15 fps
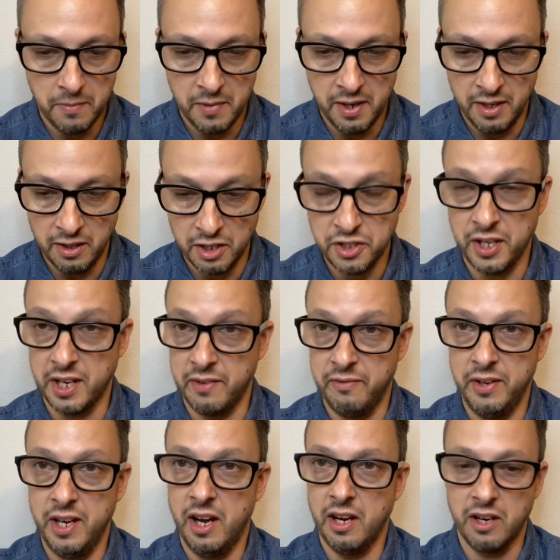It looks like a
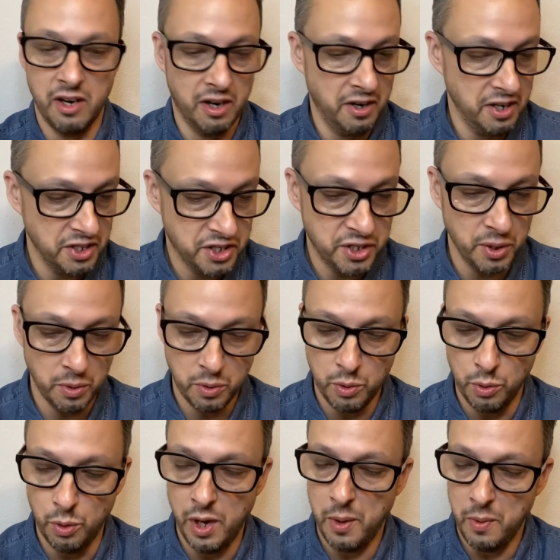Fiat car, and it's so
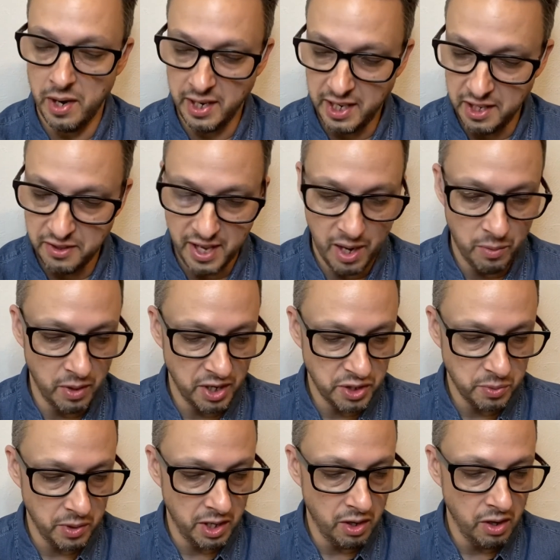cool. I want to get that one as
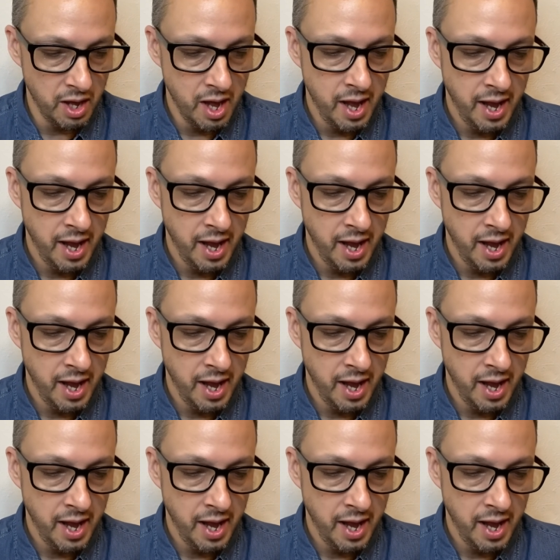well.